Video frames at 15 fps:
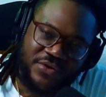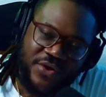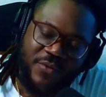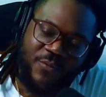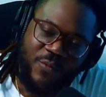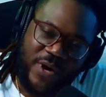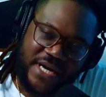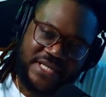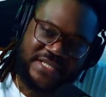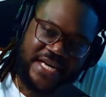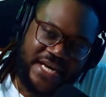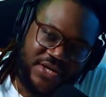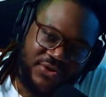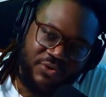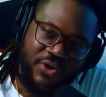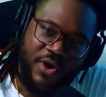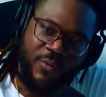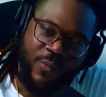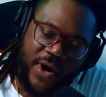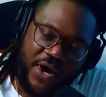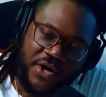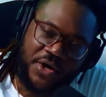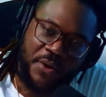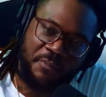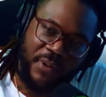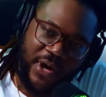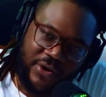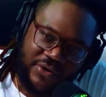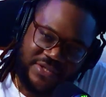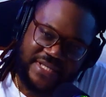What is he doing wearing a
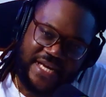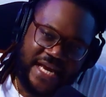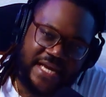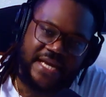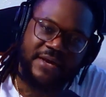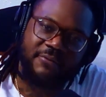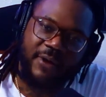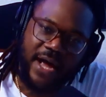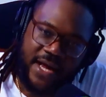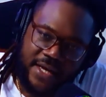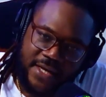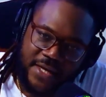purse anyway?"